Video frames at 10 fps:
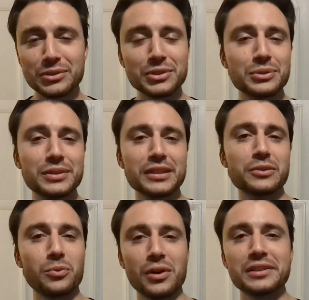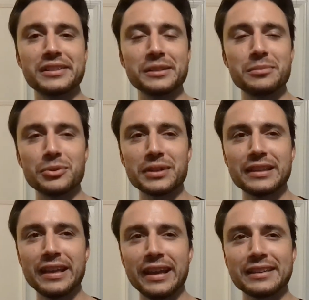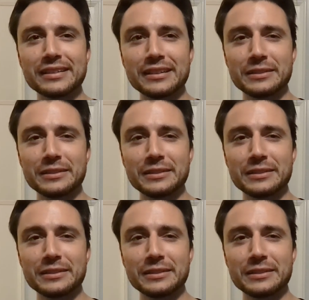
2D and 1D, but we can't